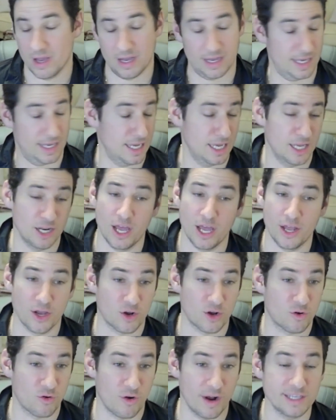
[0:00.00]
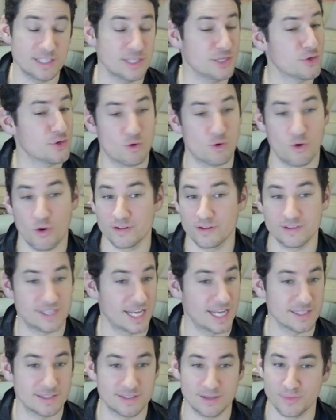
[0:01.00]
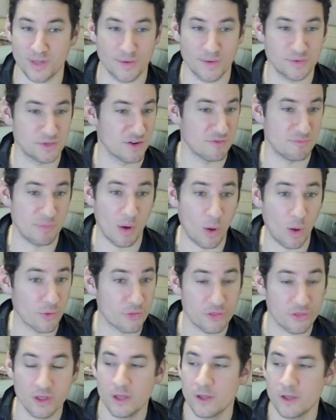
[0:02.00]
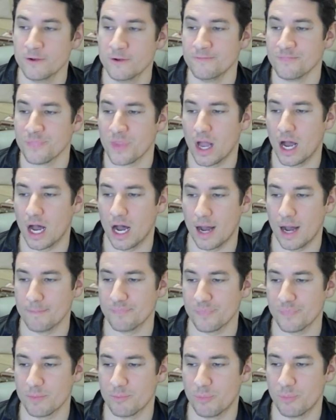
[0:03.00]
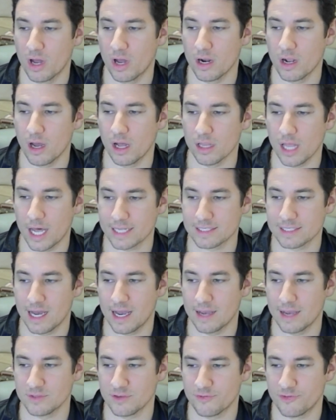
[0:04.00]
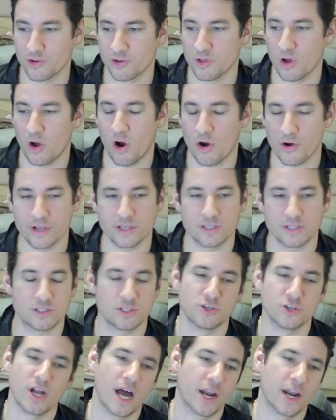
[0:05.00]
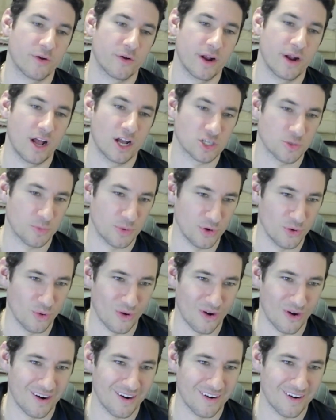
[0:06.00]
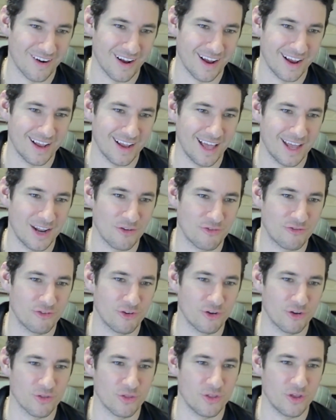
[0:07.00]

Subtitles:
in a crazy unicorn sense. Sometimes you have both. But a lot of times if you're the artist, you're not a great entrepreneur, right? And if you're the